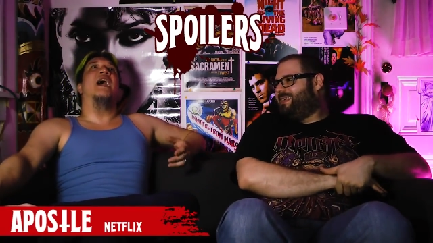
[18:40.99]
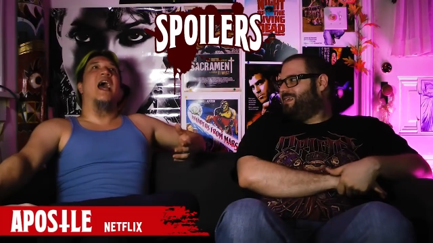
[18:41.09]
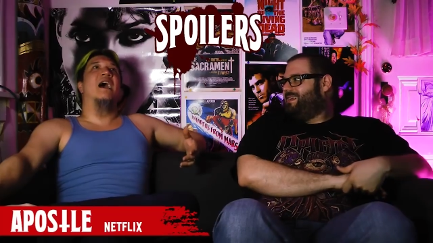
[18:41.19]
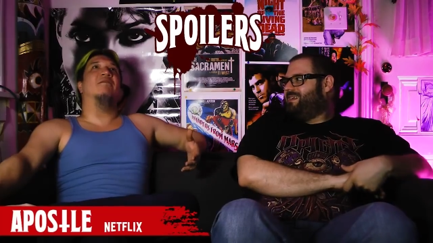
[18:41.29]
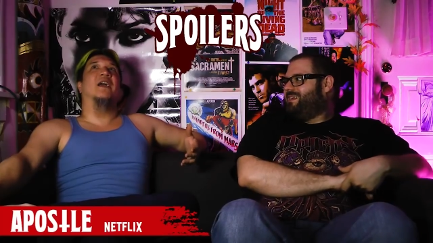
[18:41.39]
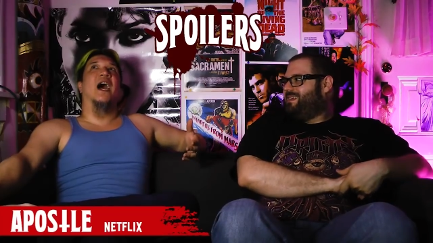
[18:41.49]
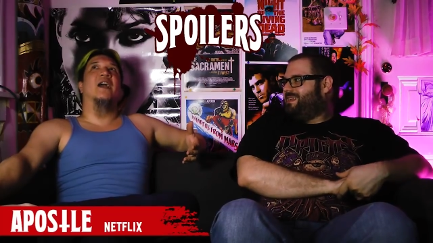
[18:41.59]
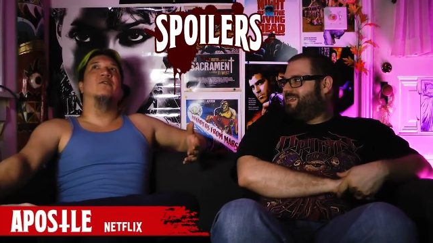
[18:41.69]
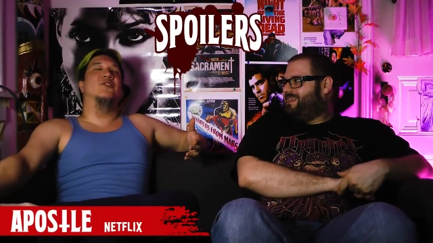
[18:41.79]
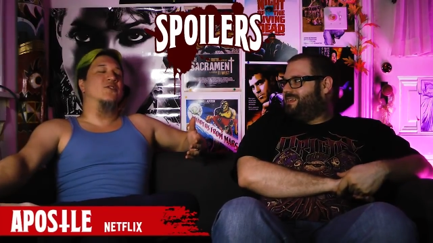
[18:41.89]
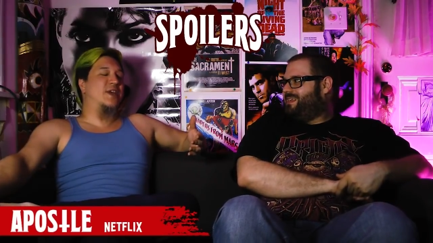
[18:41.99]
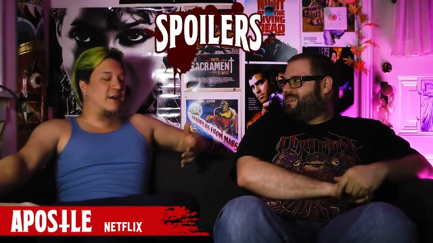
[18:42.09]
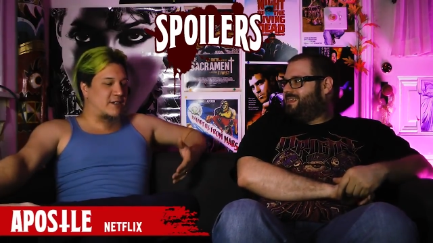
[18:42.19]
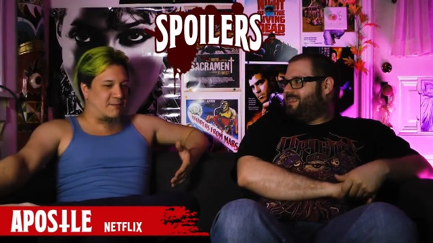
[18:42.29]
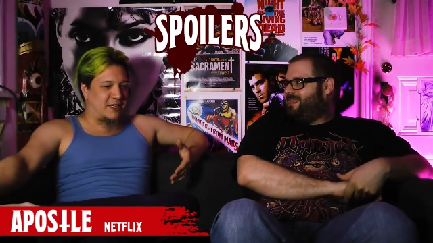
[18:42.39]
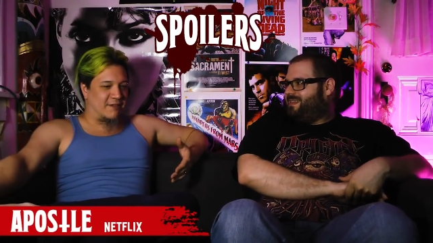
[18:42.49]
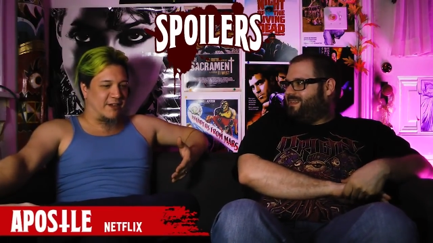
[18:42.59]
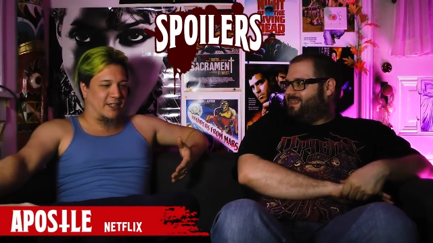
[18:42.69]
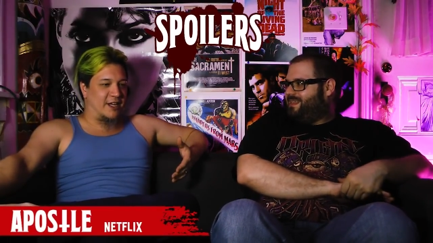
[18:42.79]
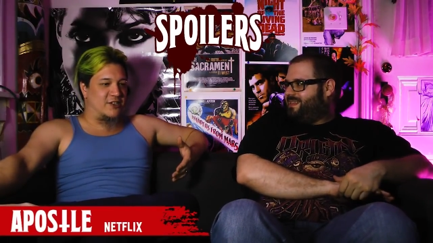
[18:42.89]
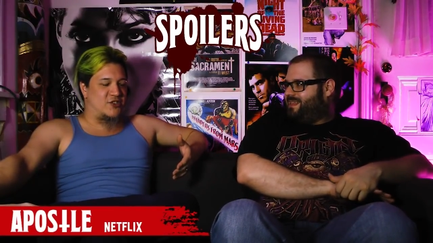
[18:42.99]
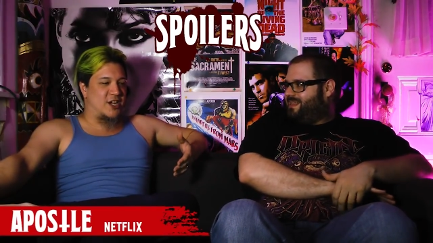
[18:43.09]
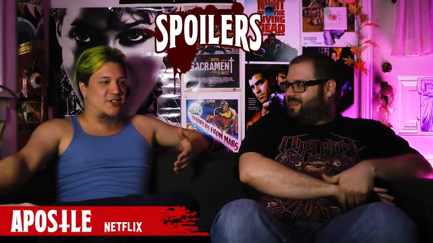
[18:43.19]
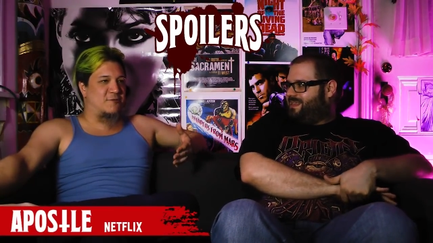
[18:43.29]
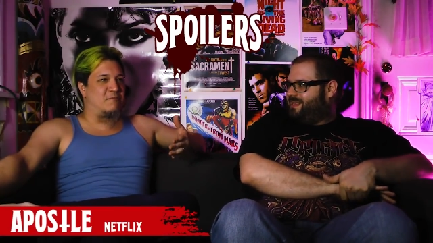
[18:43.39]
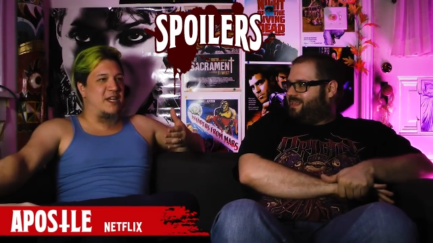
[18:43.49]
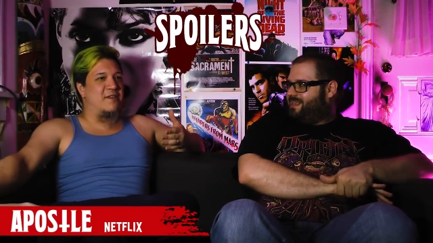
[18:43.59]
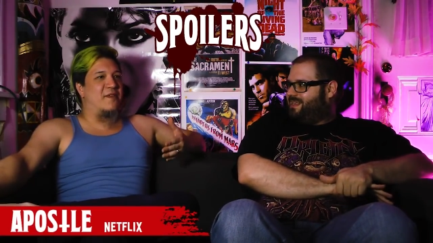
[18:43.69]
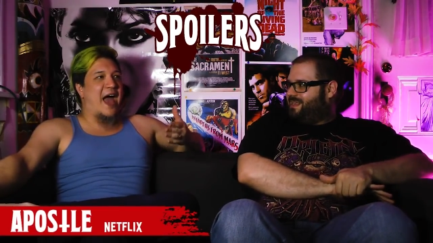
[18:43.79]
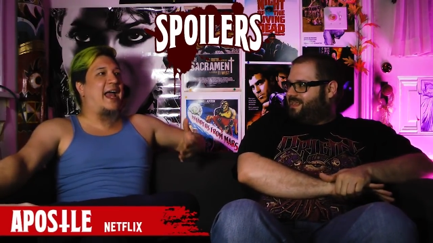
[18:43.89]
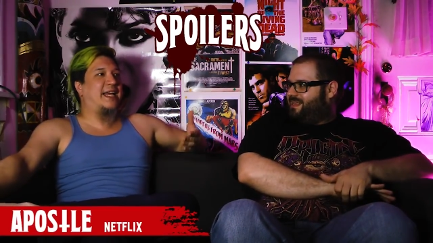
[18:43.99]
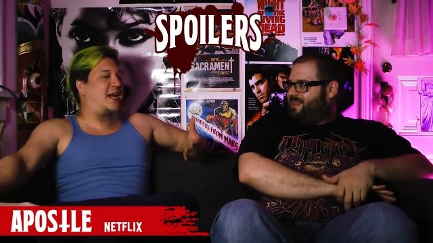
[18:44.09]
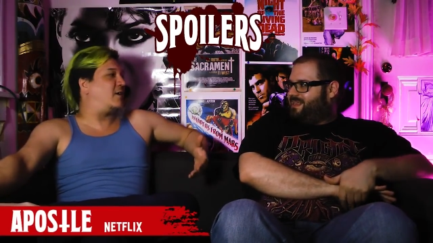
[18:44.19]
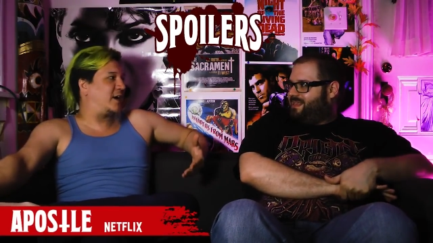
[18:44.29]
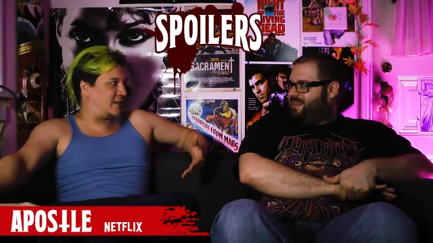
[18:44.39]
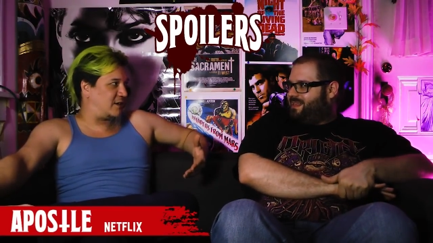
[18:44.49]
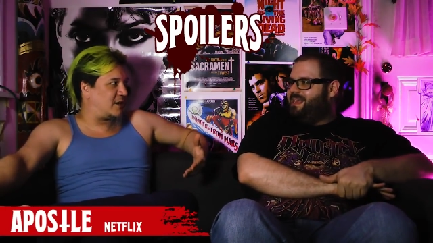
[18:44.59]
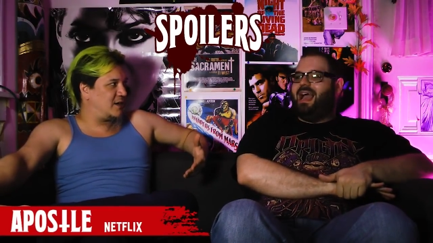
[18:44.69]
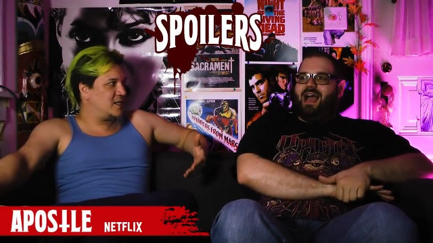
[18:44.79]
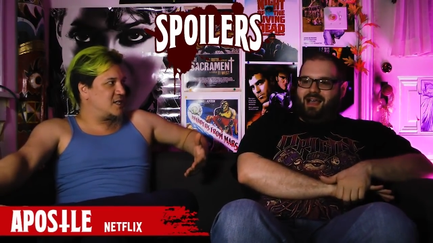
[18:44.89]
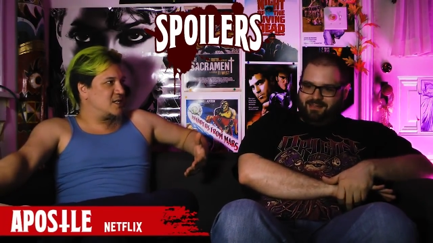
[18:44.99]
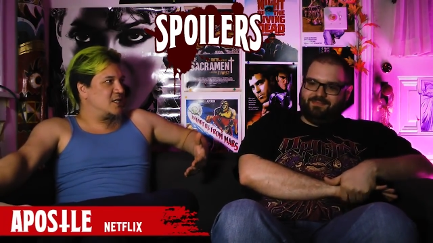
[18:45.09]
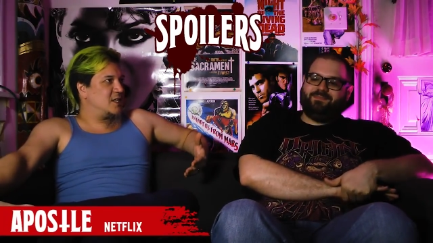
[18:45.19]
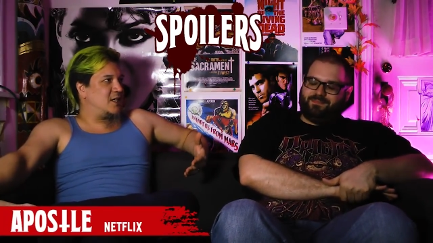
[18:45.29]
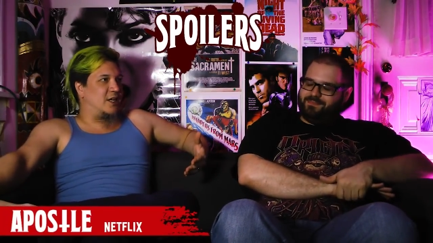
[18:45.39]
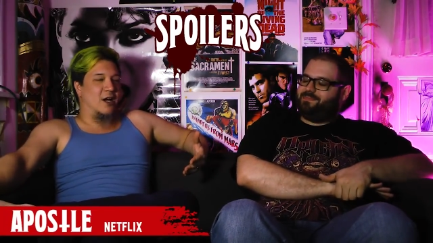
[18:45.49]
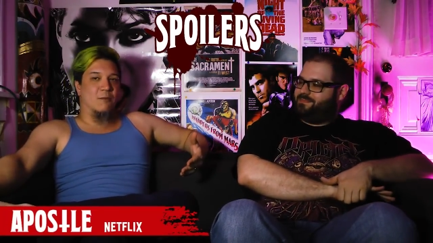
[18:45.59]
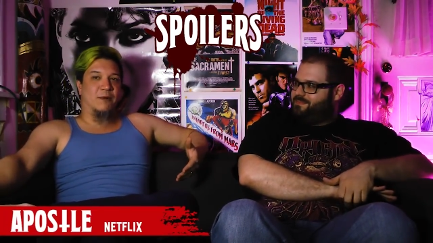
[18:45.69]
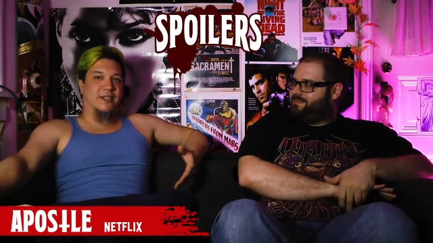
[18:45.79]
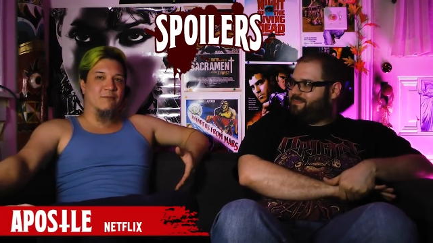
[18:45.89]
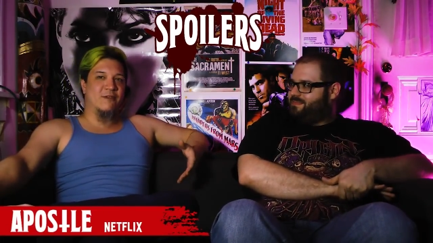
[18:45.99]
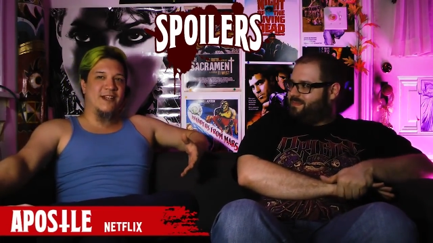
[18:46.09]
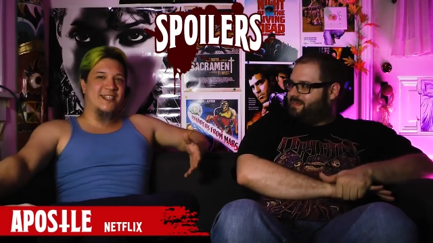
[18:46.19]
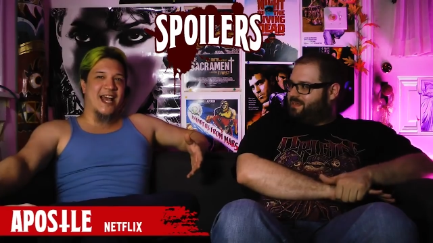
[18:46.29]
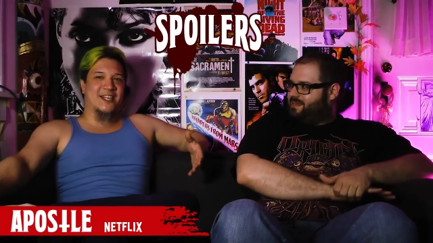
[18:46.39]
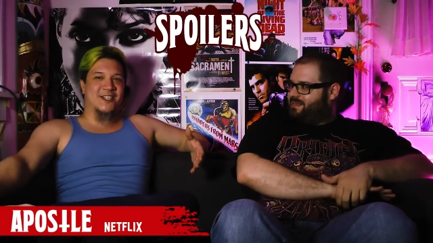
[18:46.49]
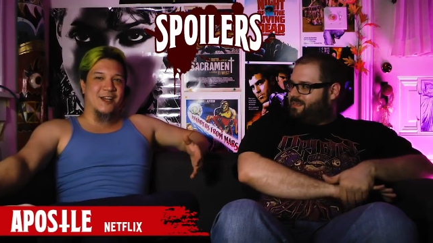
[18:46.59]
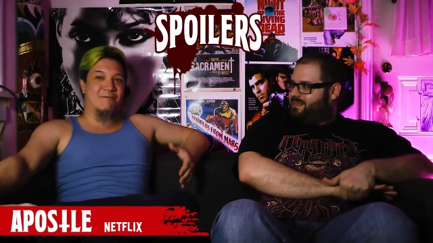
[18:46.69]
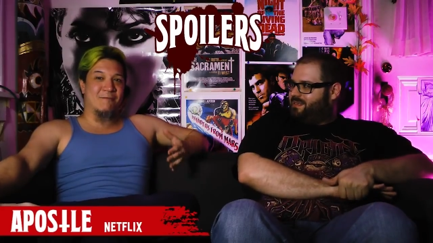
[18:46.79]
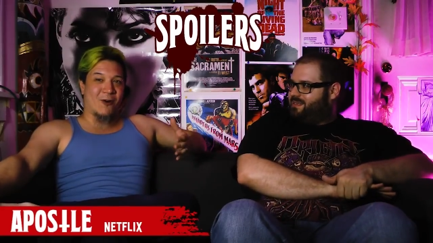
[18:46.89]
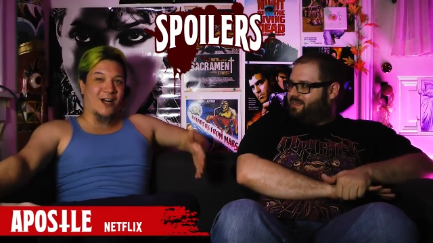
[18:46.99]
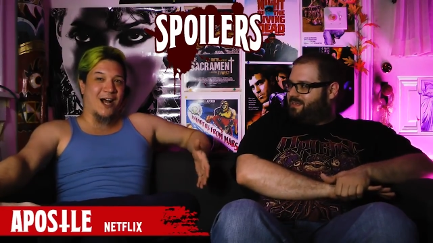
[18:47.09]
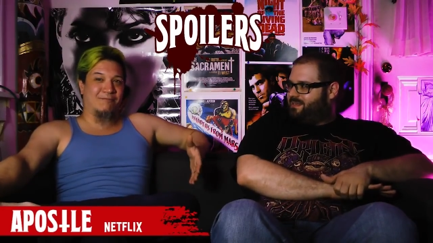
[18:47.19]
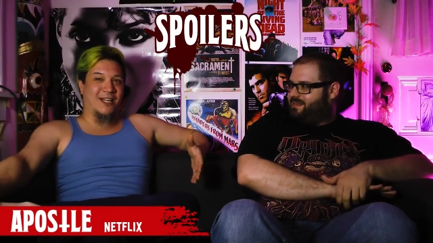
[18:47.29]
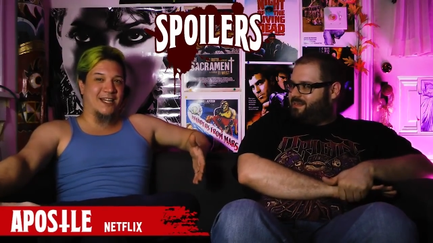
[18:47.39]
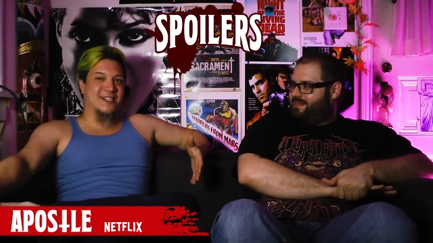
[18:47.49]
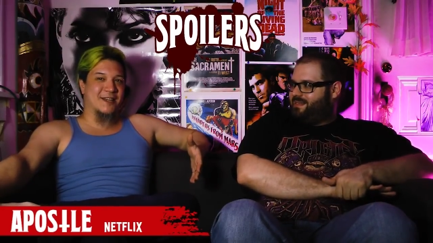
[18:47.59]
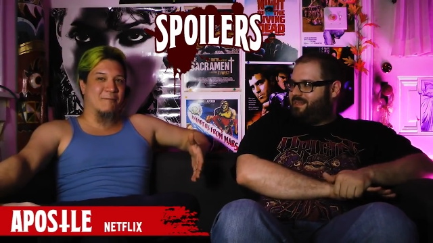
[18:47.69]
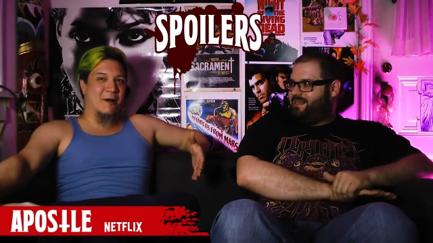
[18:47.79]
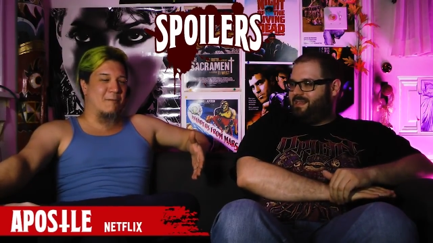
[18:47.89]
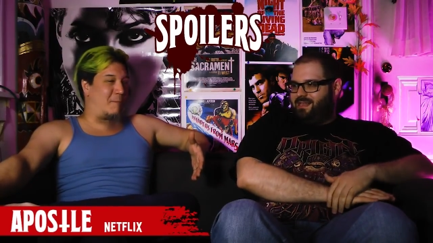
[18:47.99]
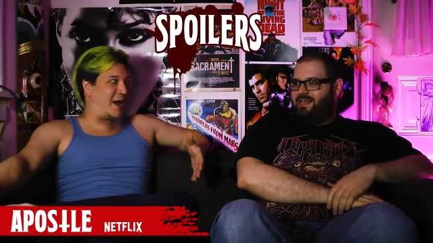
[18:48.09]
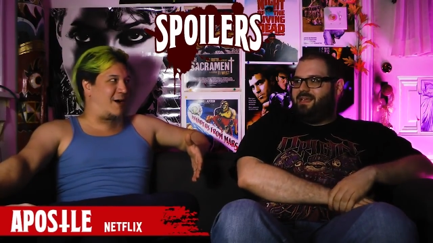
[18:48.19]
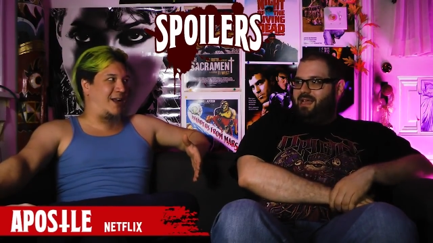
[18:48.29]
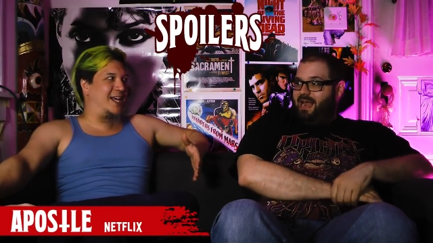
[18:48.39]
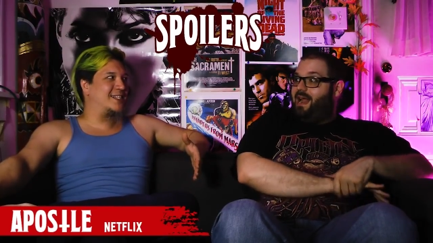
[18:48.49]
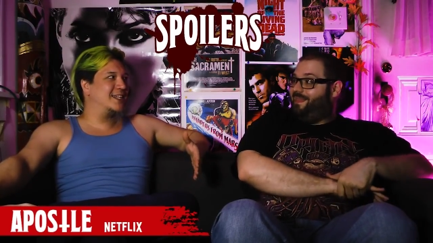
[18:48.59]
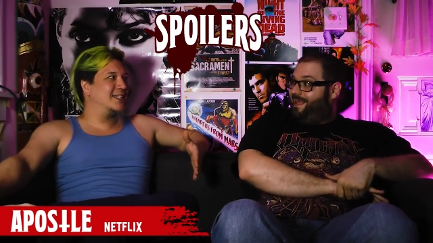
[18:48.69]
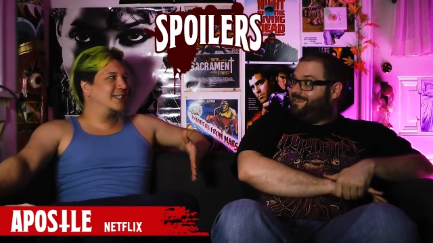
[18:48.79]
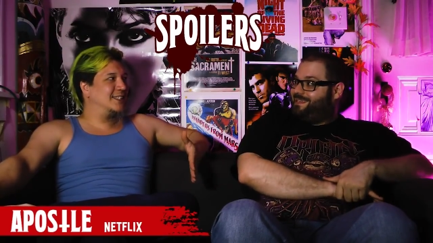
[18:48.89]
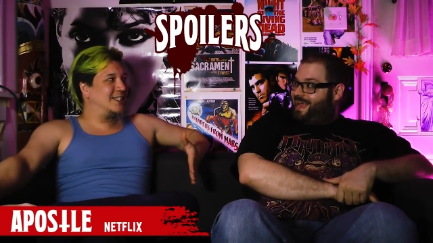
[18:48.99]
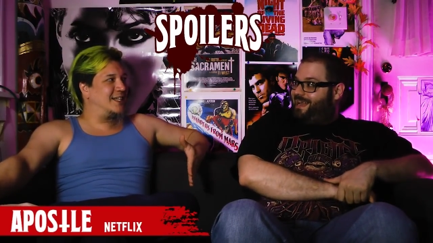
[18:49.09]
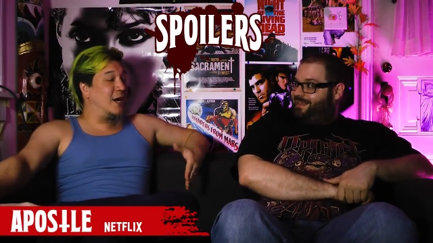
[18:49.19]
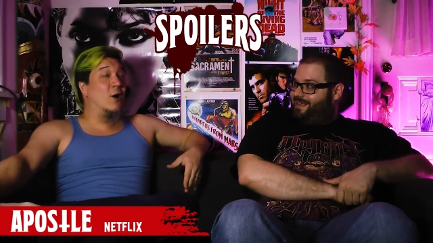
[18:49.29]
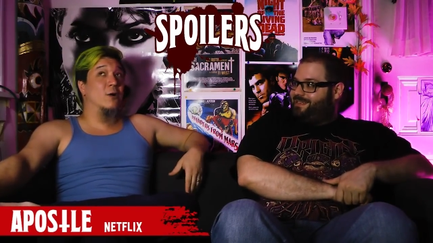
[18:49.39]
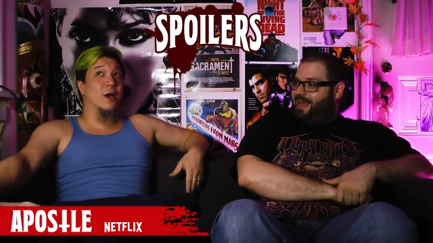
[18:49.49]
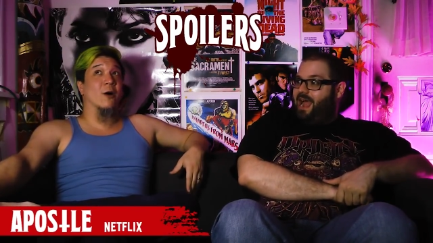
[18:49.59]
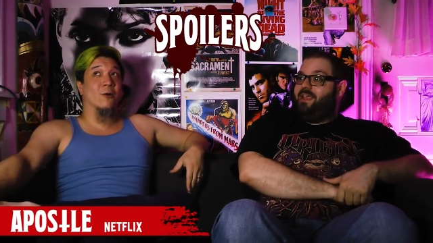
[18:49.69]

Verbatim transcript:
Speaker 1: to have the guy who turns out to be the villain just be that character. Yeah you know but the movie's actually a bit more complex about it i liked that I oh liked that.